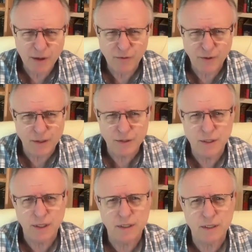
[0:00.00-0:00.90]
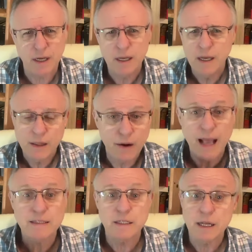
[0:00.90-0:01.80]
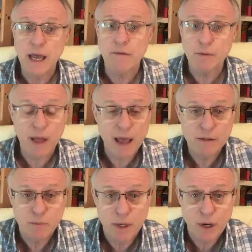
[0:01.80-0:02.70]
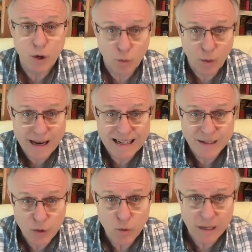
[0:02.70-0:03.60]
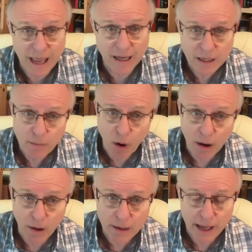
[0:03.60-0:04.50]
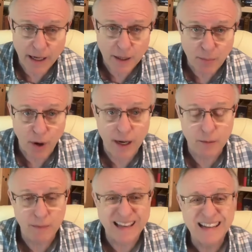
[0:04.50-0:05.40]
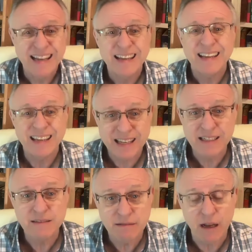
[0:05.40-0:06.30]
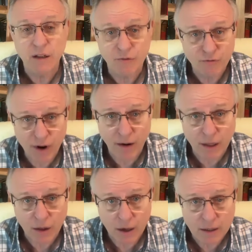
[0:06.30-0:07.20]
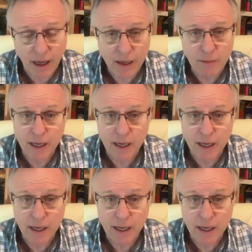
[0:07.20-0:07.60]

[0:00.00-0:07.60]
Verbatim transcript: He feels that there hasn't been a great new candy bar or candy product made in a very long time.